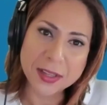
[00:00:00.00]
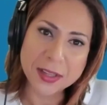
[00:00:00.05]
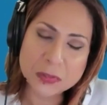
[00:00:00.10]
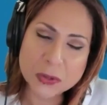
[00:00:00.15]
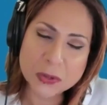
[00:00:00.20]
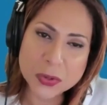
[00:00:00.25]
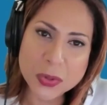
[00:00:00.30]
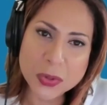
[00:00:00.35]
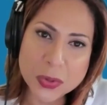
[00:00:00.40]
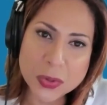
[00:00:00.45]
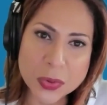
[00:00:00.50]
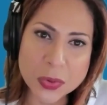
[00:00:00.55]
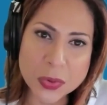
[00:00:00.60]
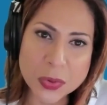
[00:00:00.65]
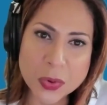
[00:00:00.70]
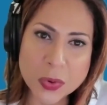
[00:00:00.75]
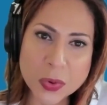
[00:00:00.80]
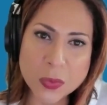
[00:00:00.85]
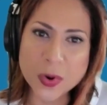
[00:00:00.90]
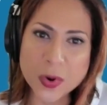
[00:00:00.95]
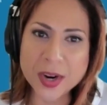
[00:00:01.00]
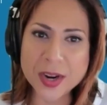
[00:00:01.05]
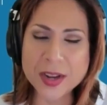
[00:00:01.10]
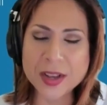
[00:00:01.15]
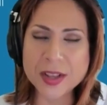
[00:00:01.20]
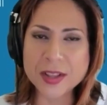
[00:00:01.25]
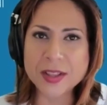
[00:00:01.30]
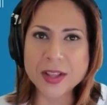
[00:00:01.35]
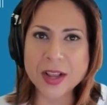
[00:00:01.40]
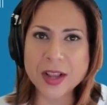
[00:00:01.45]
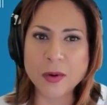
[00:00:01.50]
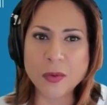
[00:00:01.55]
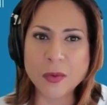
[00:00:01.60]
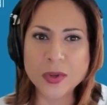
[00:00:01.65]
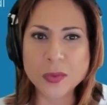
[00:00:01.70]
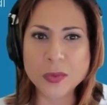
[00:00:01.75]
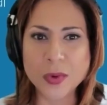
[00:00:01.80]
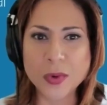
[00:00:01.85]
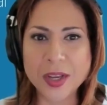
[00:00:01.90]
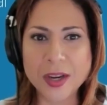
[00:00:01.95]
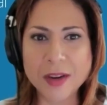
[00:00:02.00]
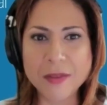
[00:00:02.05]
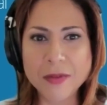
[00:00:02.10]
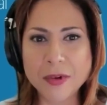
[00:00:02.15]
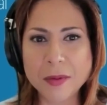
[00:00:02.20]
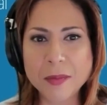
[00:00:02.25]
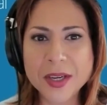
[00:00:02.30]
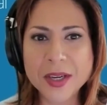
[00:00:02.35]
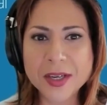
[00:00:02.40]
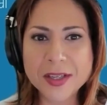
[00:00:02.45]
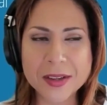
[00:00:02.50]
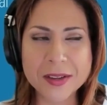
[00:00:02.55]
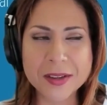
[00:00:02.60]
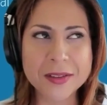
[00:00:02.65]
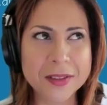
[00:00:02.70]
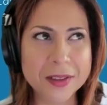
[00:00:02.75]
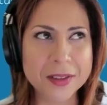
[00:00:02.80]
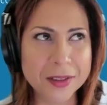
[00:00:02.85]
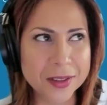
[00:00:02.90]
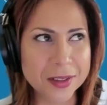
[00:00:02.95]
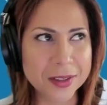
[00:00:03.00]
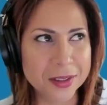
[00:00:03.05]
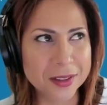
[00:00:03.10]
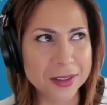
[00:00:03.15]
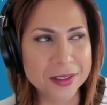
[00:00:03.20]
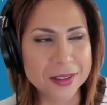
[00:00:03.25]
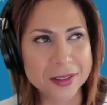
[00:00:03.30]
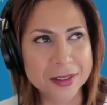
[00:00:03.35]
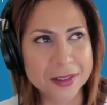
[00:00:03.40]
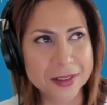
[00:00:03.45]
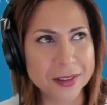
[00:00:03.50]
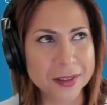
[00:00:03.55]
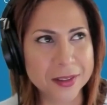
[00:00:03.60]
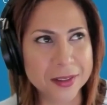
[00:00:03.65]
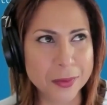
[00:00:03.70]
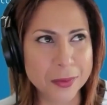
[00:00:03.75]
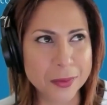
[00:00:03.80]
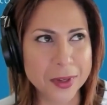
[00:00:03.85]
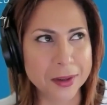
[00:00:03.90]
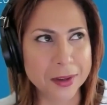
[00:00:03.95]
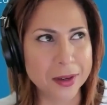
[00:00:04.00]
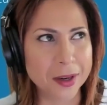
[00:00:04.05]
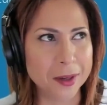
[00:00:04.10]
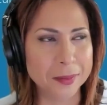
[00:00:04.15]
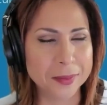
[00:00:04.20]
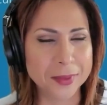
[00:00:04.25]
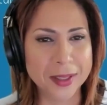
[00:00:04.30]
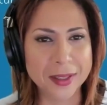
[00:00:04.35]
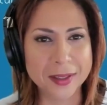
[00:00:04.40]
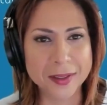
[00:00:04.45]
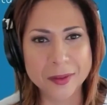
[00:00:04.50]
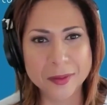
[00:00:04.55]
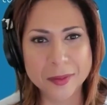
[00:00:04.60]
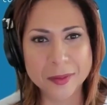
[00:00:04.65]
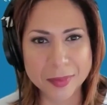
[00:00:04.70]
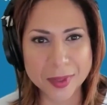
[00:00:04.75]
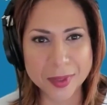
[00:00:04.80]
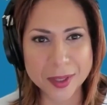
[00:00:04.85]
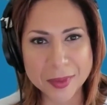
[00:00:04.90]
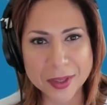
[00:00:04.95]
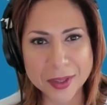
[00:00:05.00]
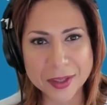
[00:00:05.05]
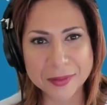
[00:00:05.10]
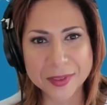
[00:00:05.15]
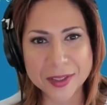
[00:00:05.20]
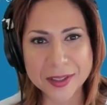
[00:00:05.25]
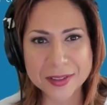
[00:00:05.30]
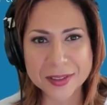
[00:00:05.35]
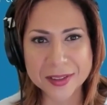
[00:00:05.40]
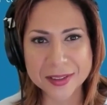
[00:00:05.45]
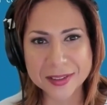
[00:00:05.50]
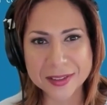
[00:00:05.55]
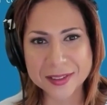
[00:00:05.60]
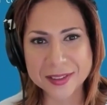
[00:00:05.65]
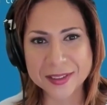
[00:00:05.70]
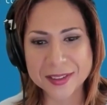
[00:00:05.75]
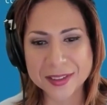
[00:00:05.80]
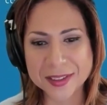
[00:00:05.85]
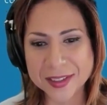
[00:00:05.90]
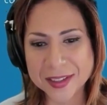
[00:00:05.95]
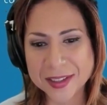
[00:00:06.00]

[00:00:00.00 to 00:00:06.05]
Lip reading: to do with I was waiting for my sisters. This is what a cop now, blaming on the sisters.